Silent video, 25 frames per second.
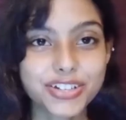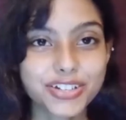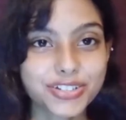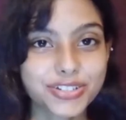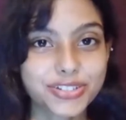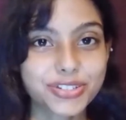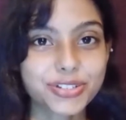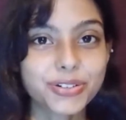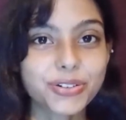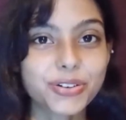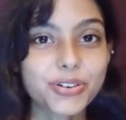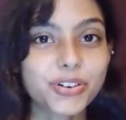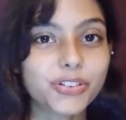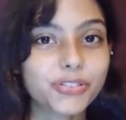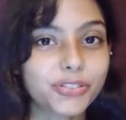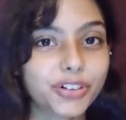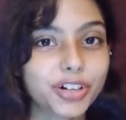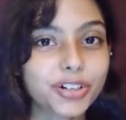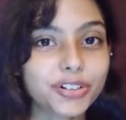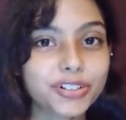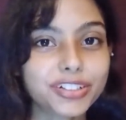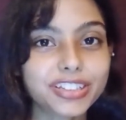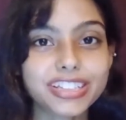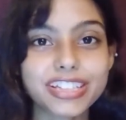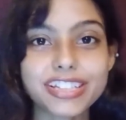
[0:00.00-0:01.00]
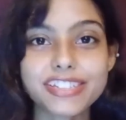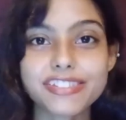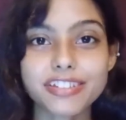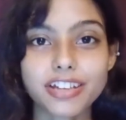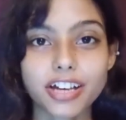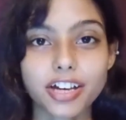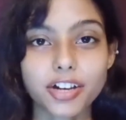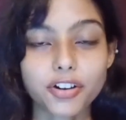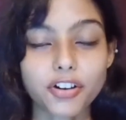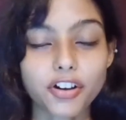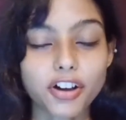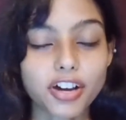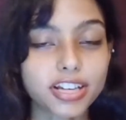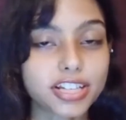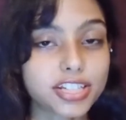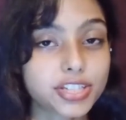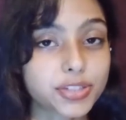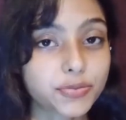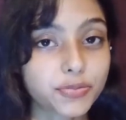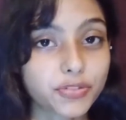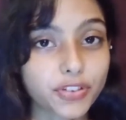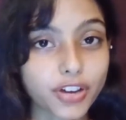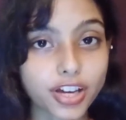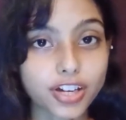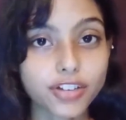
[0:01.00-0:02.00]
So overall this hair oil
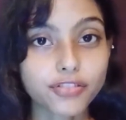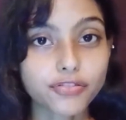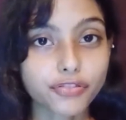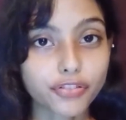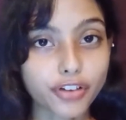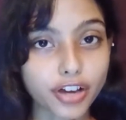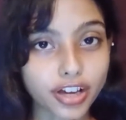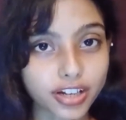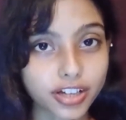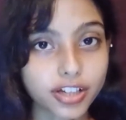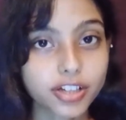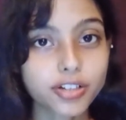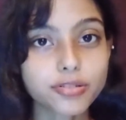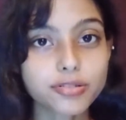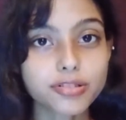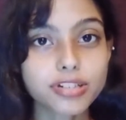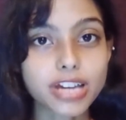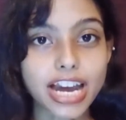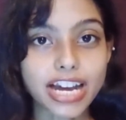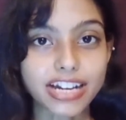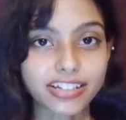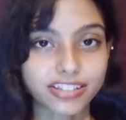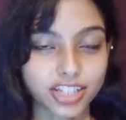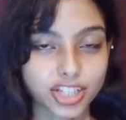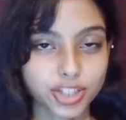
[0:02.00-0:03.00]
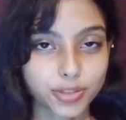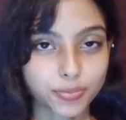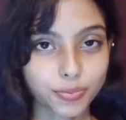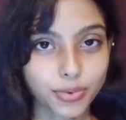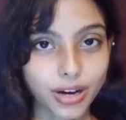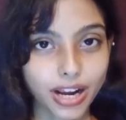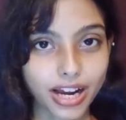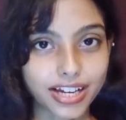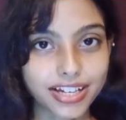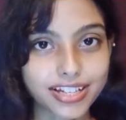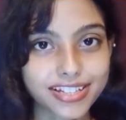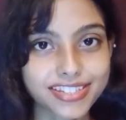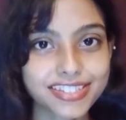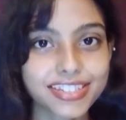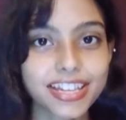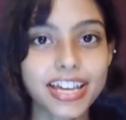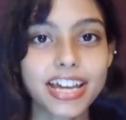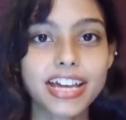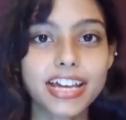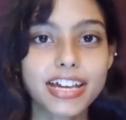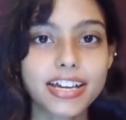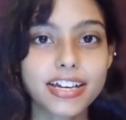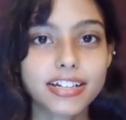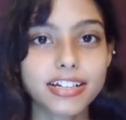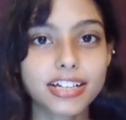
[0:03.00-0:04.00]
is very good at this price.
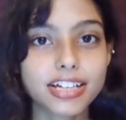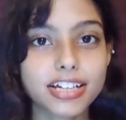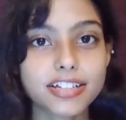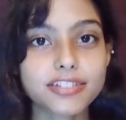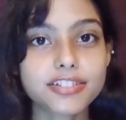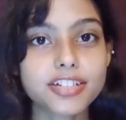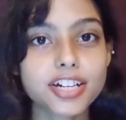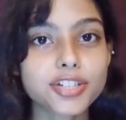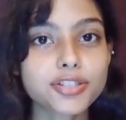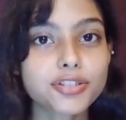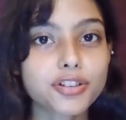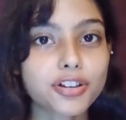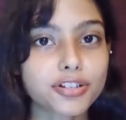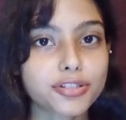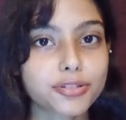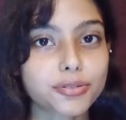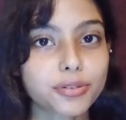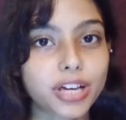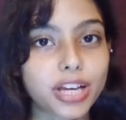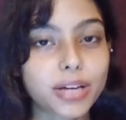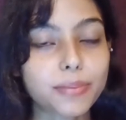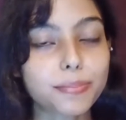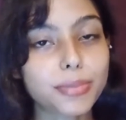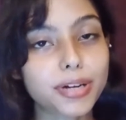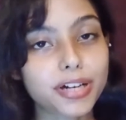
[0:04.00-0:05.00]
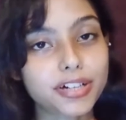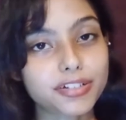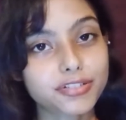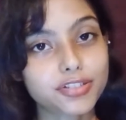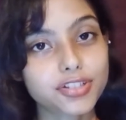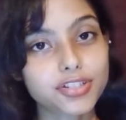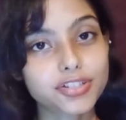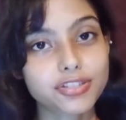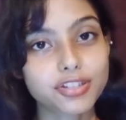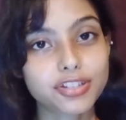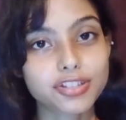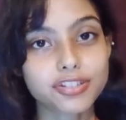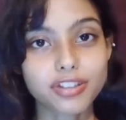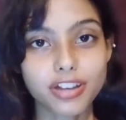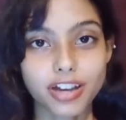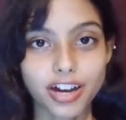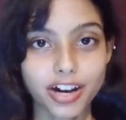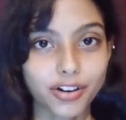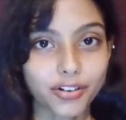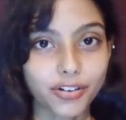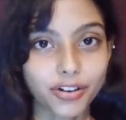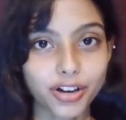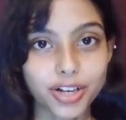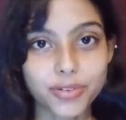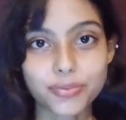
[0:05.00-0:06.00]
Teenagers also can purchase this
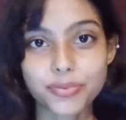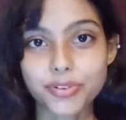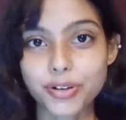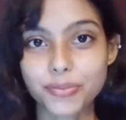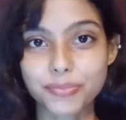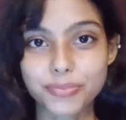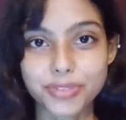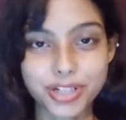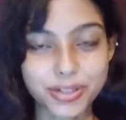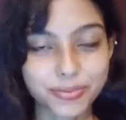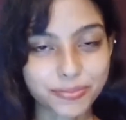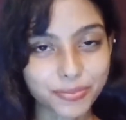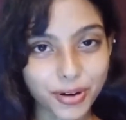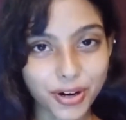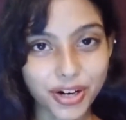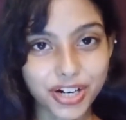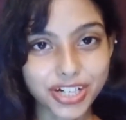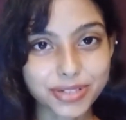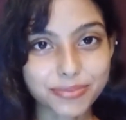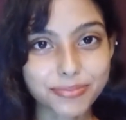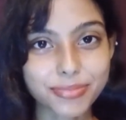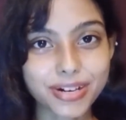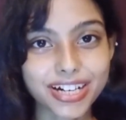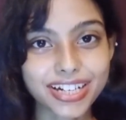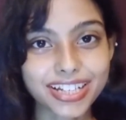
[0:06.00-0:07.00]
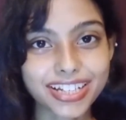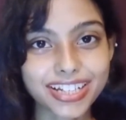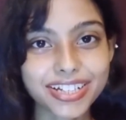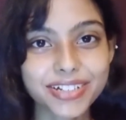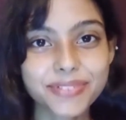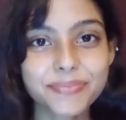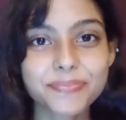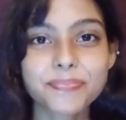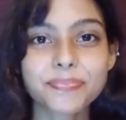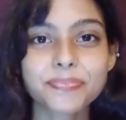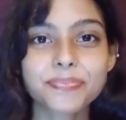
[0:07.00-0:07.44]
hair oil from their pocket money.